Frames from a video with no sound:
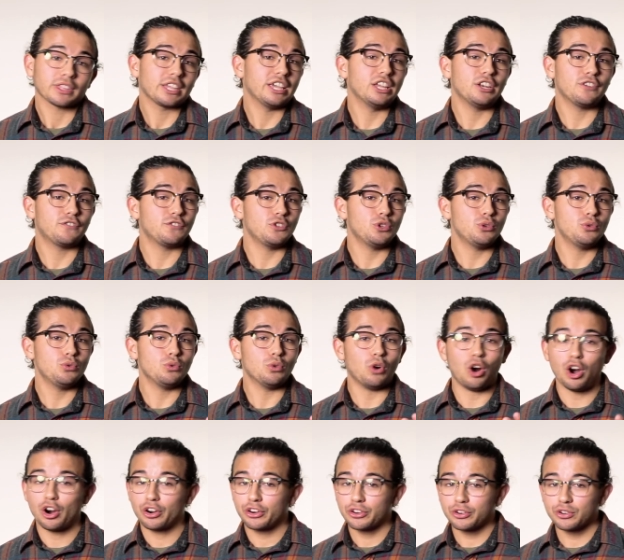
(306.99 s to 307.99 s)
And if you
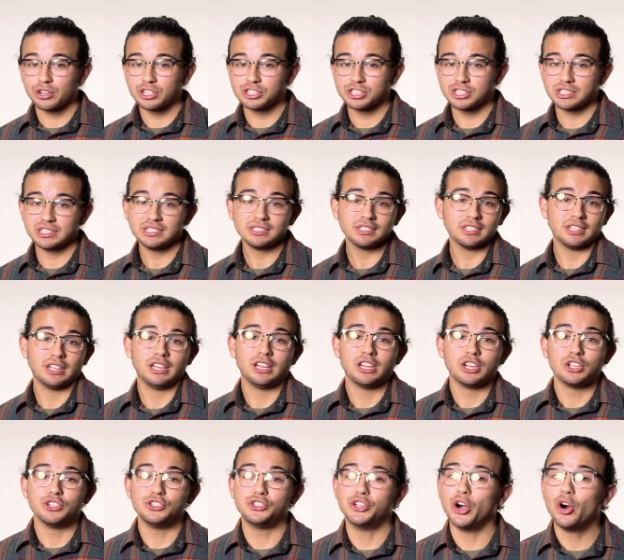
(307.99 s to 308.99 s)
are a Christian,
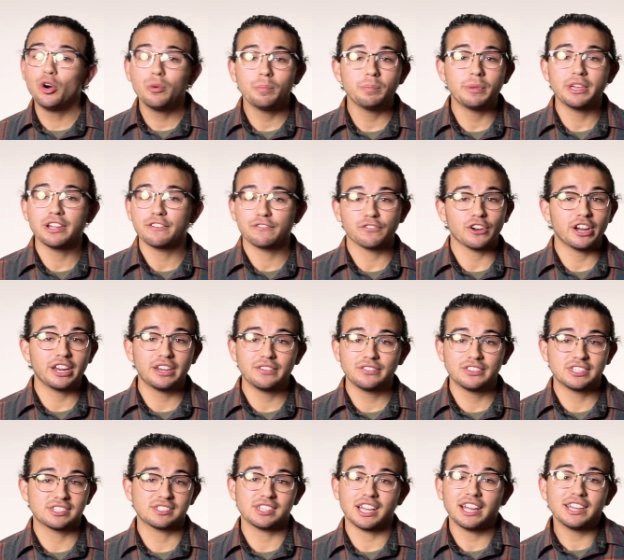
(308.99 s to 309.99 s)
don't be afraid
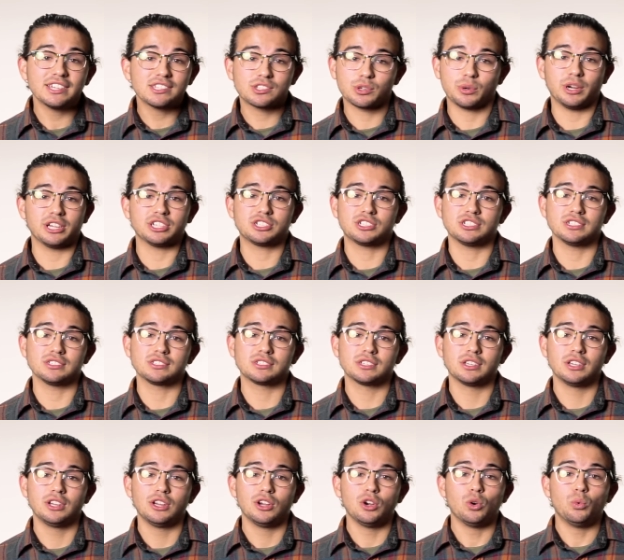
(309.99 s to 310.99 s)
of the science
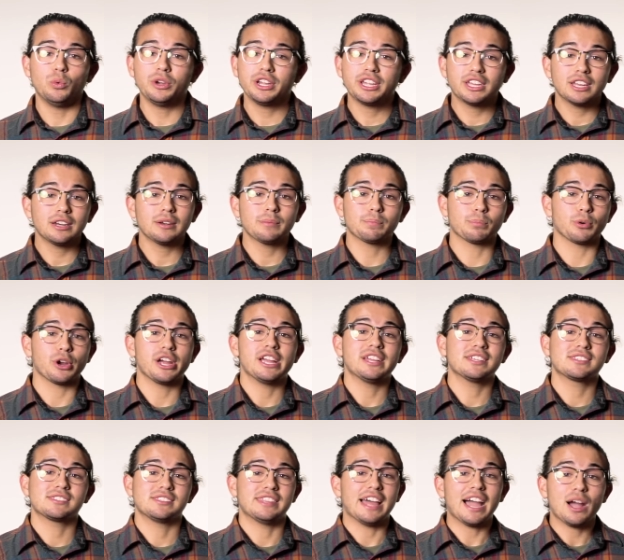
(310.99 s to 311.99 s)
questions. We can
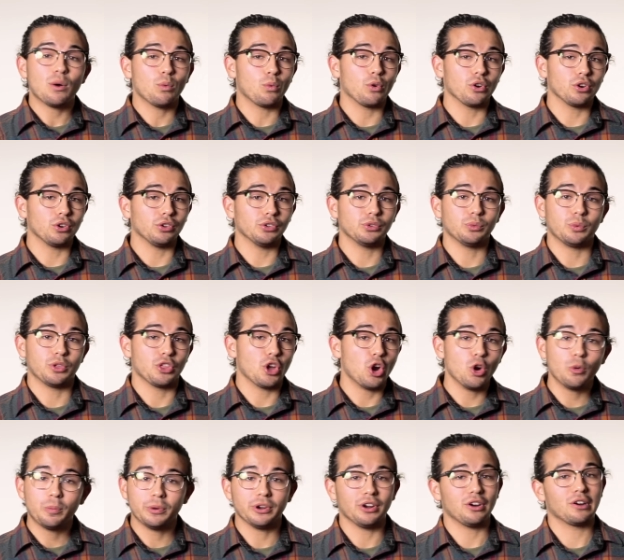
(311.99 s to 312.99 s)
embrace that world with
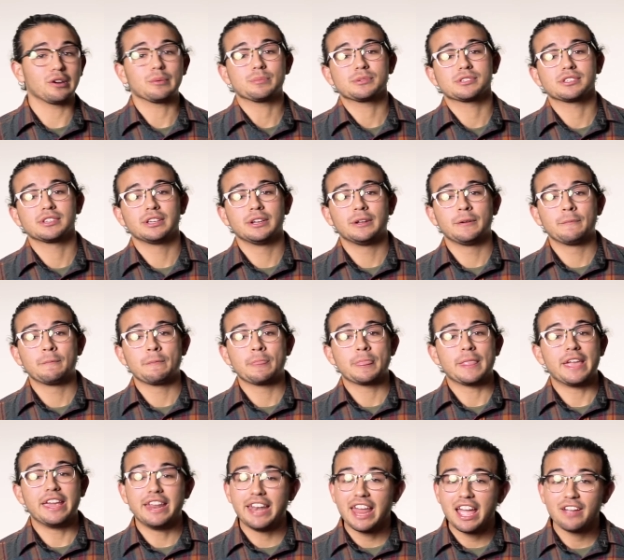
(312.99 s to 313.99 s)
open arms.
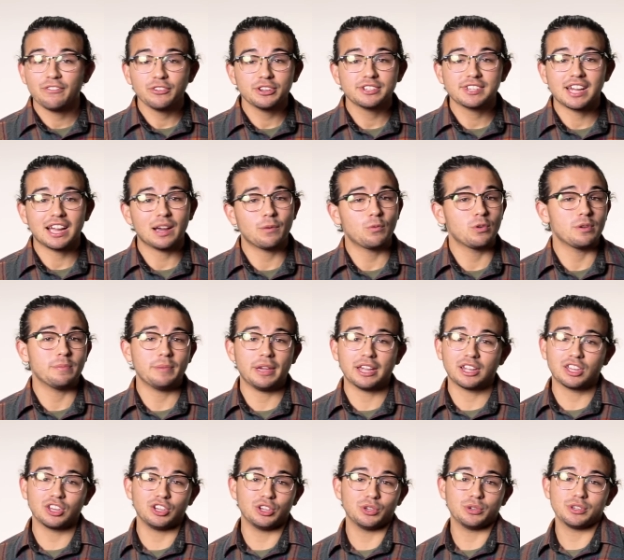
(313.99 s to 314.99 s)
And every time we
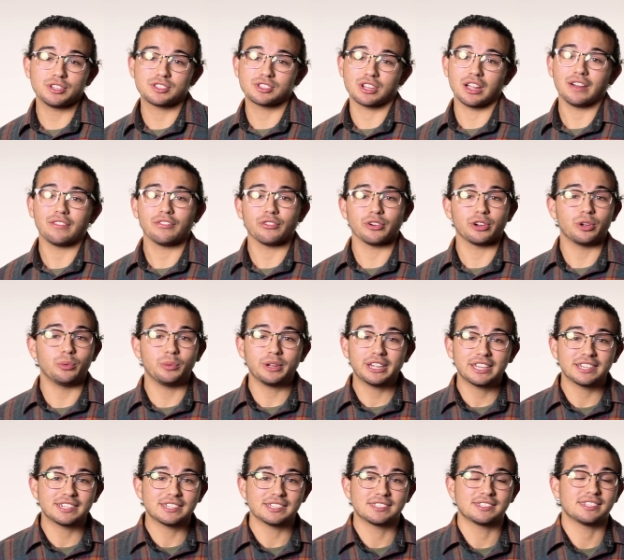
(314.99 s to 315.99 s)
make a new discovery,
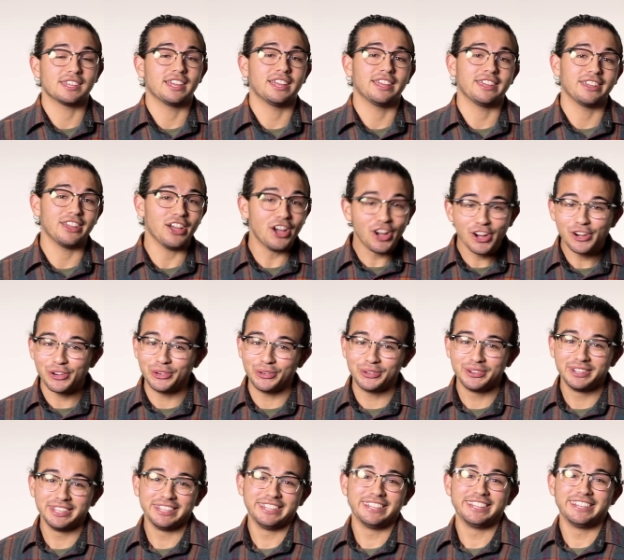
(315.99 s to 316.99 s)
we get to say,
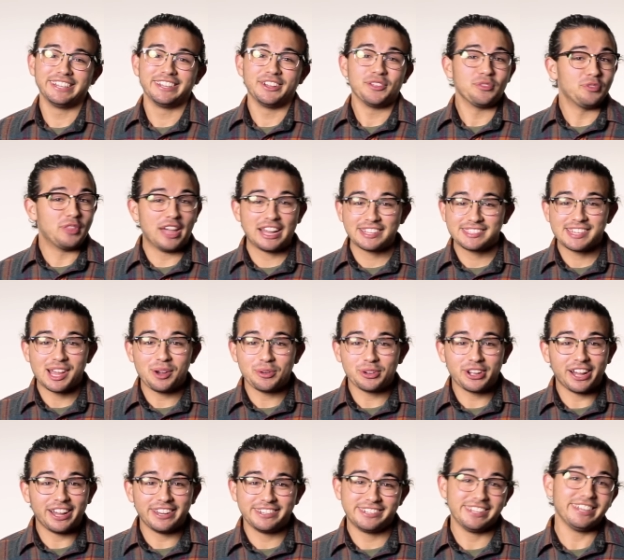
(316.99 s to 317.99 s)
oh, that's
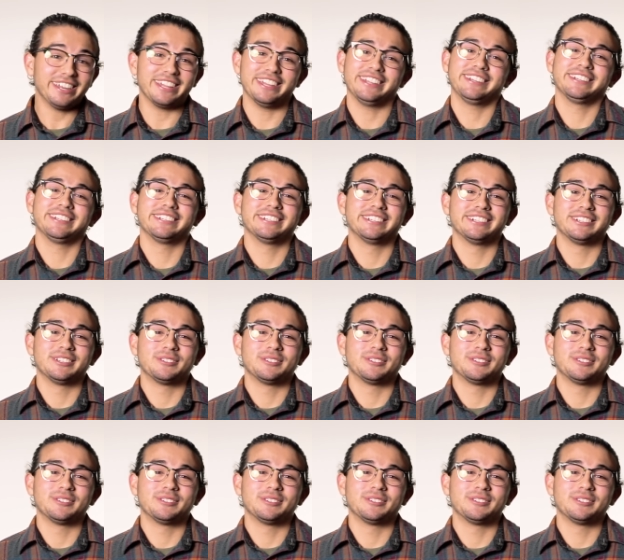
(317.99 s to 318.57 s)
how God did it.